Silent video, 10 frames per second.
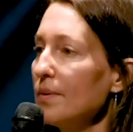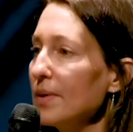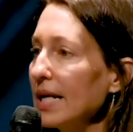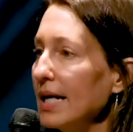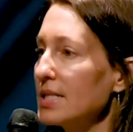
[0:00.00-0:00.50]

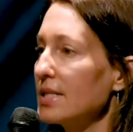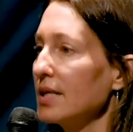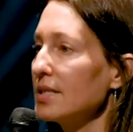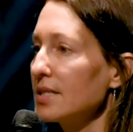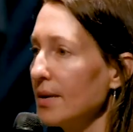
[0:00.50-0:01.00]
somebody has
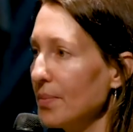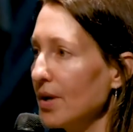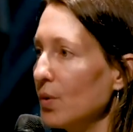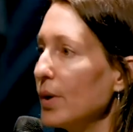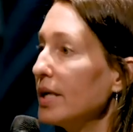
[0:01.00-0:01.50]
done
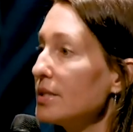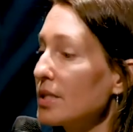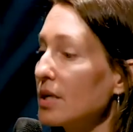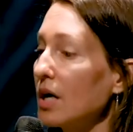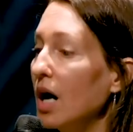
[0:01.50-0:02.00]
something we
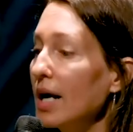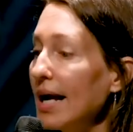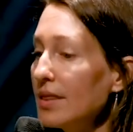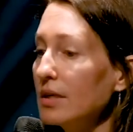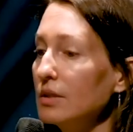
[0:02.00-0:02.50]
consider
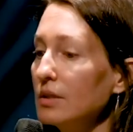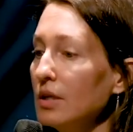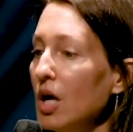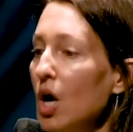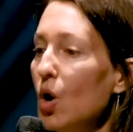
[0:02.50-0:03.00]

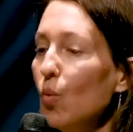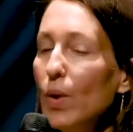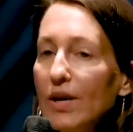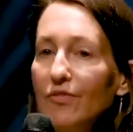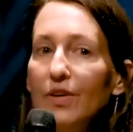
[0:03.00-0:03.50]
unethical, we